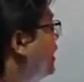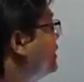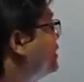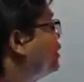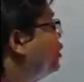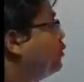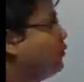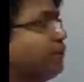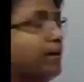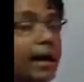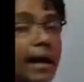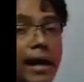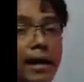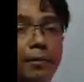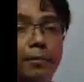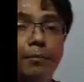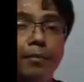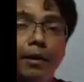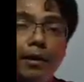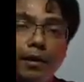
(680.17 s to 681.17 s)

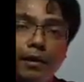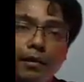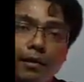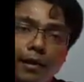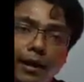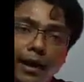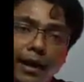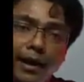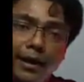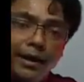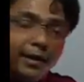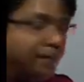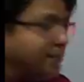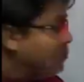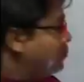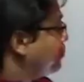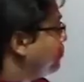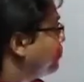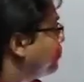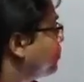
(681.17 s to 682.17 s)
105
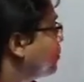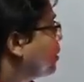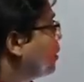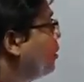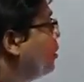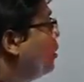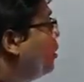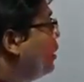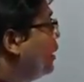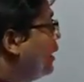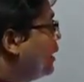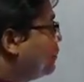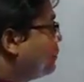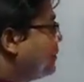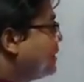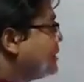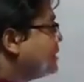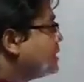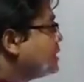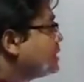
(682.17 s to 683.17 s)
AD.
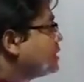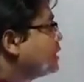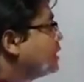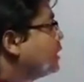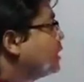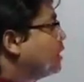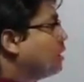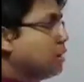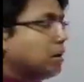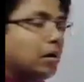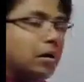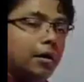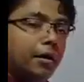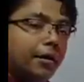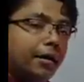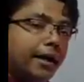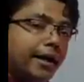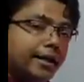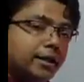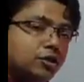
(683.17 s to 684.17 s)
It means,
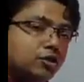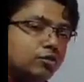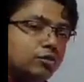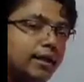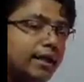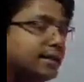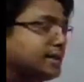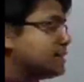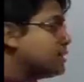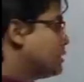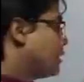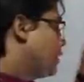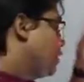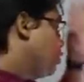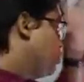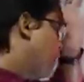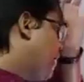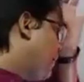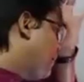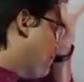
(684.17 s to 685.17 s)
dear students,
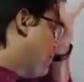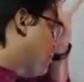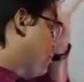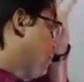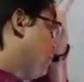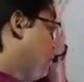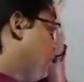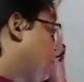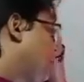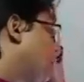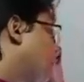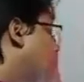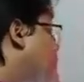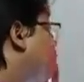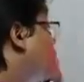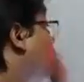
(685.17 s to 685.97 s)
you have to